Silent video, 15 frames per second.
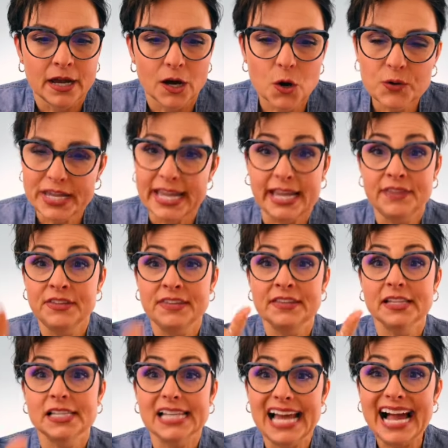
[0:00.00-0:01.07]
Okay, and then
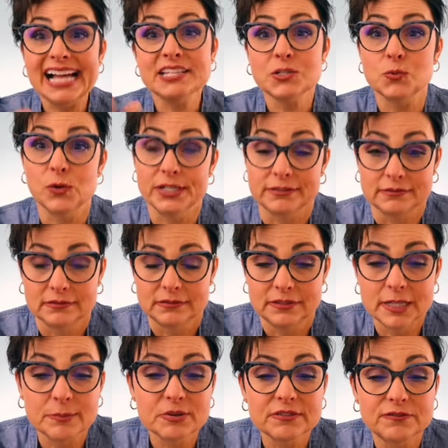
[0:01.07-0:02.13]
the last one,
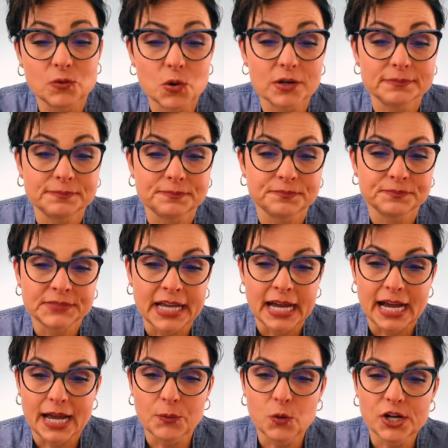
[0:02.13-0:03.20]
number four.
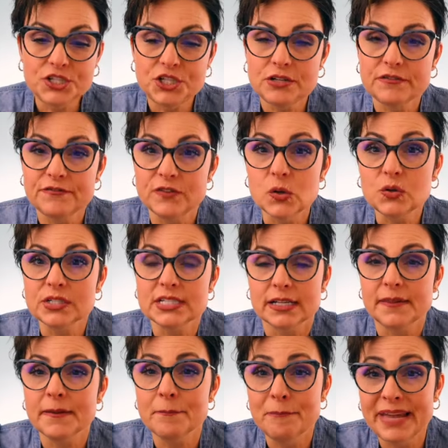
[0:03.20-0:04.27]
I want you to focus
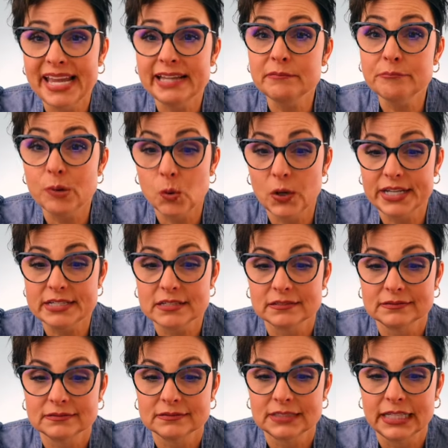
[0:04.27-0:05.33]
on the main point,
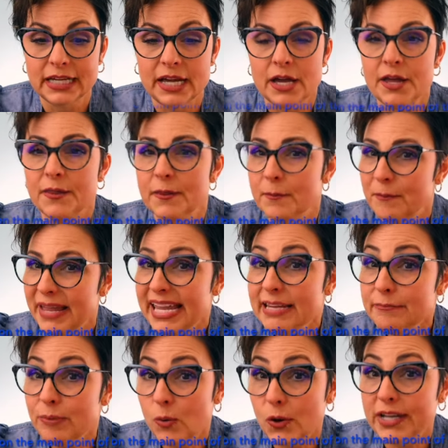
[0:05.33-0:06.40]
the
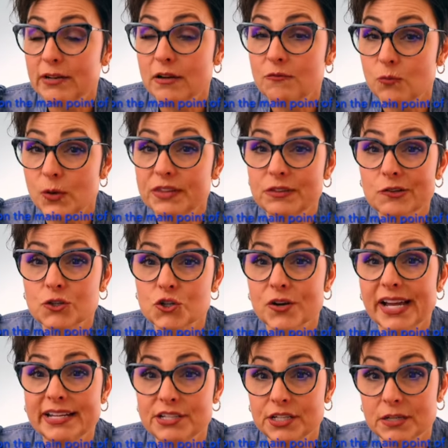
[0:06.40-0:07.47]
main point of what they're
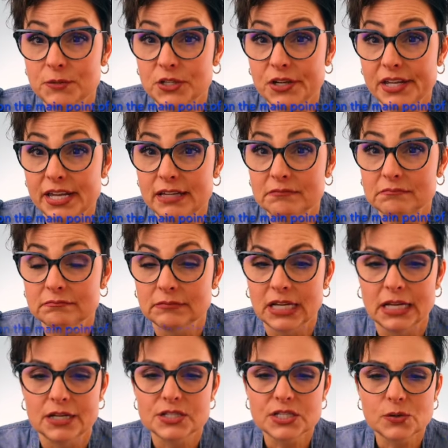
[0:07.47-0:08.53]
trying to communicate.
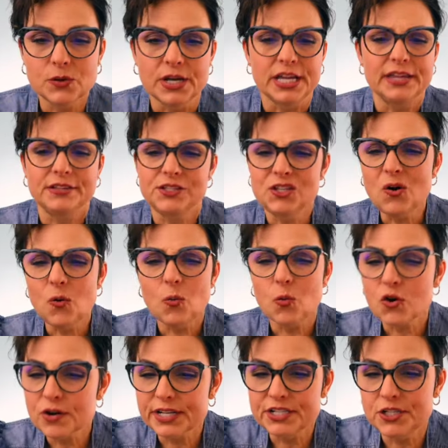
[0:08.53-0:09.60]
So don't
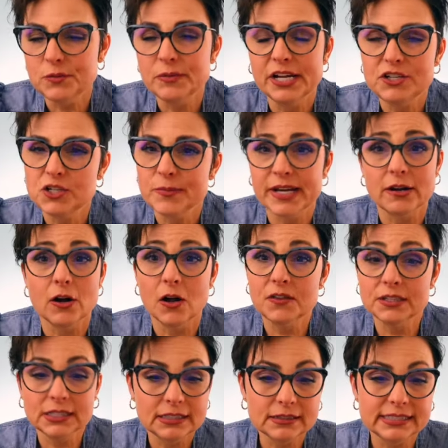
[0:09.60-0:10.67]
worry too much about all
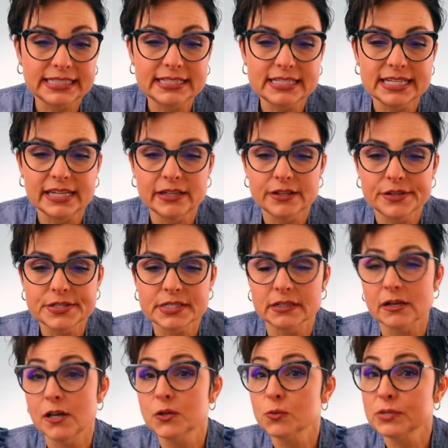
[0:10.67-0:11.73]
the little details and
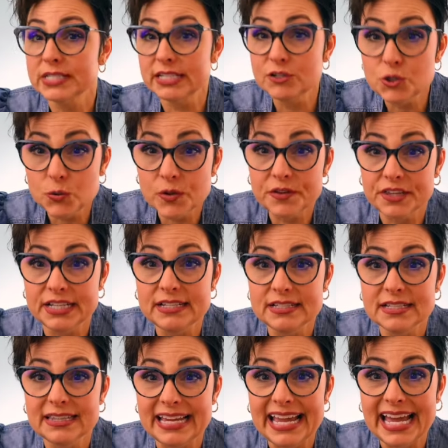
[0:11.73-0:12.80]
all the residual things
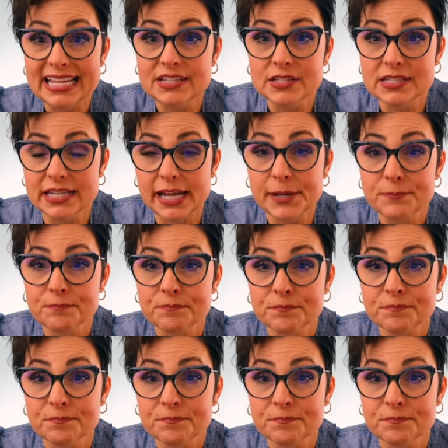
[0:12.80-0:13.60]
that they had to say.